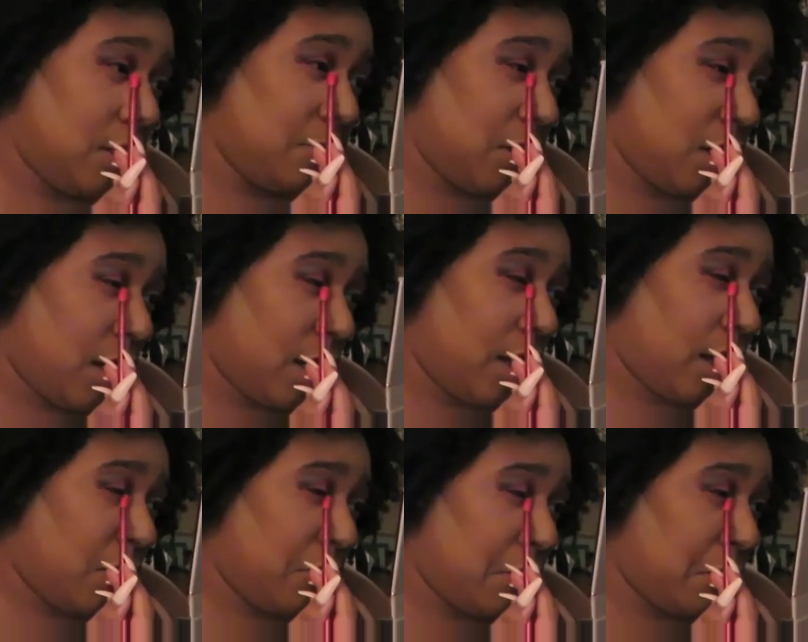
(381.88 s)
See me, I
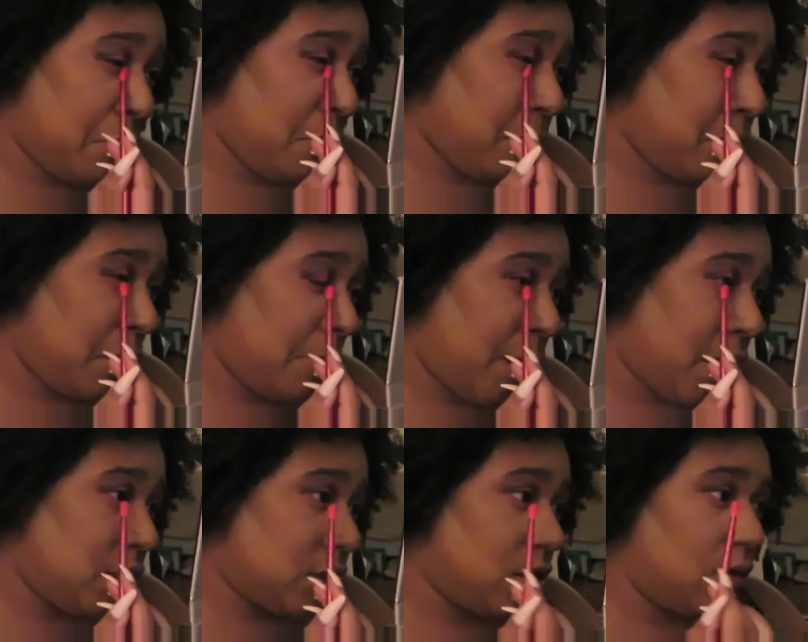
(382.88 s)
like ringing people up.
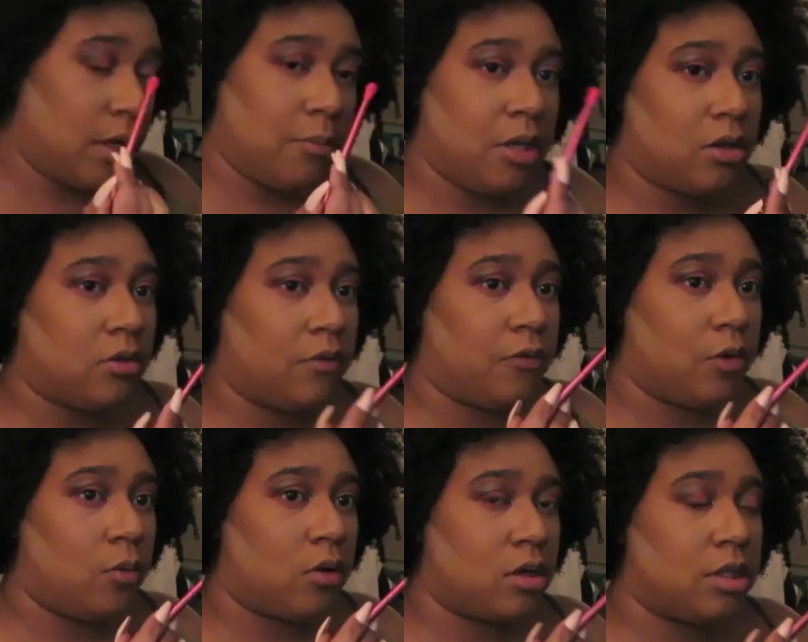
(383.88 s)
I just don't like being on the
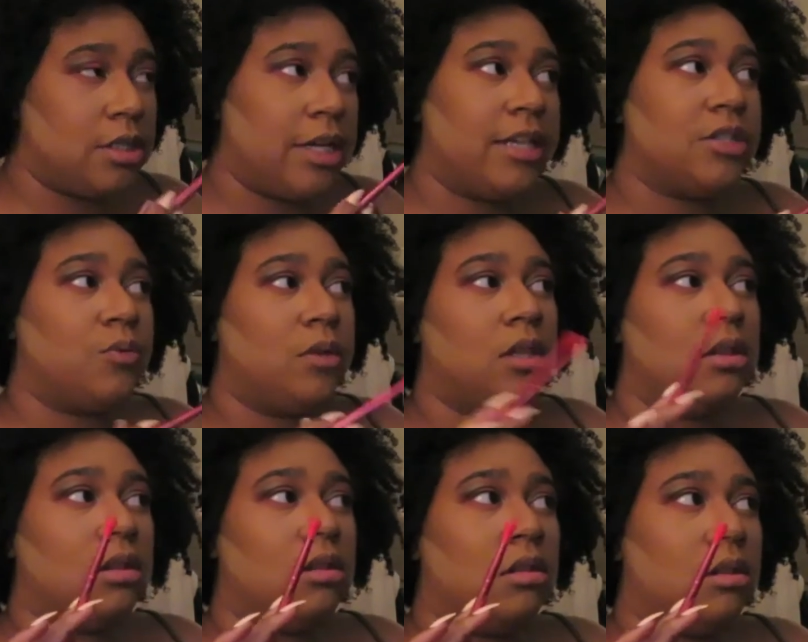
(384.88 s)
floor because that's when
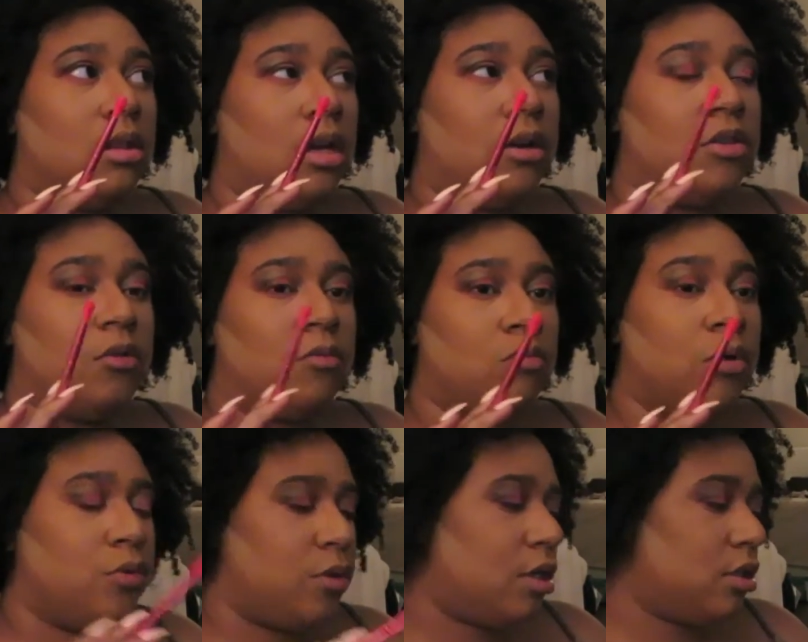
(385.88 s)
they're the
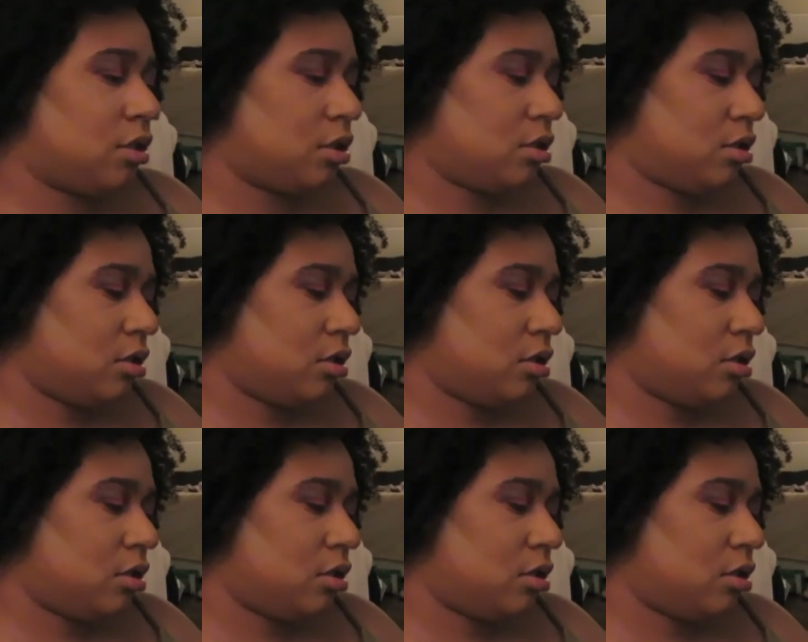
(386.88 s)
rudest.